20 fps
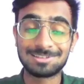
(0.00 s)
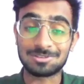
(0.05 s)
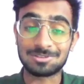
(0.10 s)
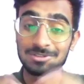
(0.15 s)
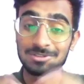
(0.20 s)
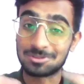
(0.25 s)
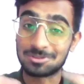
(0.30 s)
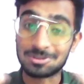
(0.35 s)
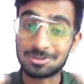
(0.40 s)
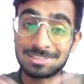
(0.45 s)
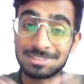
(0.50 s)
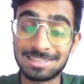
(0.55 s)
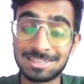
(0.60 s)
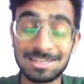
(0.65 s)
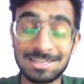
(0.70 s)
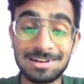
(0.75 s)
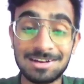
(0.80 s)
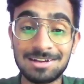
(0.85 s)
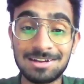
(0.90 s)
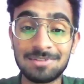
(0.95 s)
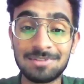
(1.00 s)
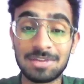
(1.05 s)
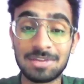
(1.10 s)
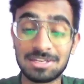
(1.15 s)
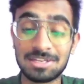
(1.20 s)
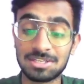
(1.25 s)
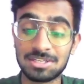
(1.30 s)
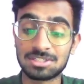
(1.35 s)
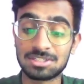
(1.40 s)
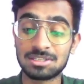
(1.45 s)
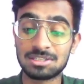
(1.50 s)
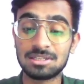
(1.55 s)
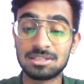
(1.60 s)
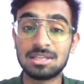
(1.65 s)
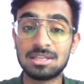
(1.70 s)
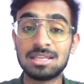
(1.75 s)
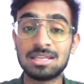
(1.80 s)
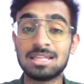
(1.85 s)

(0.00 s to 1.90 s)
so this was the third variation.